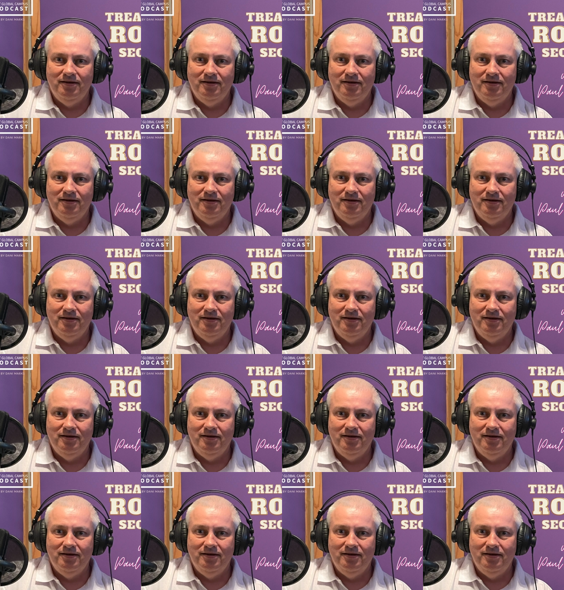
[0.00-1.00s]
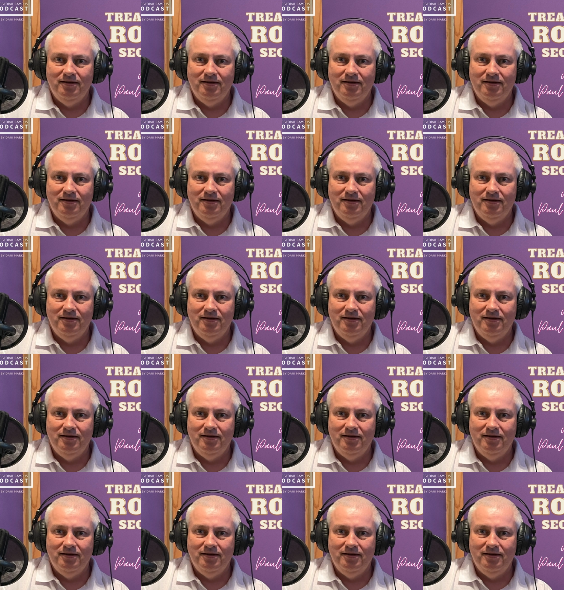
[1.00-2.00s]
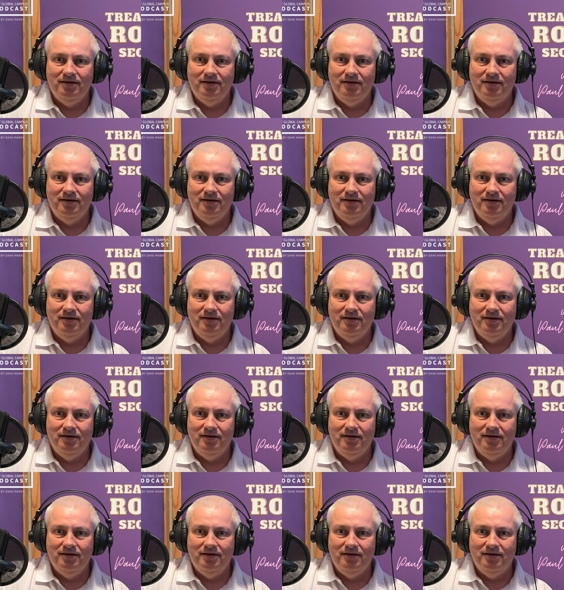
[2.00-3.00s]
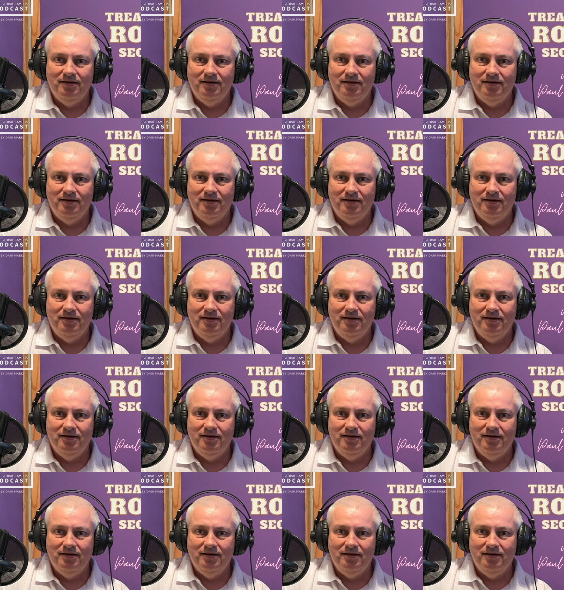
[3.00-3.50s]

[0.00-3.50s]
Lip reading: [no speech]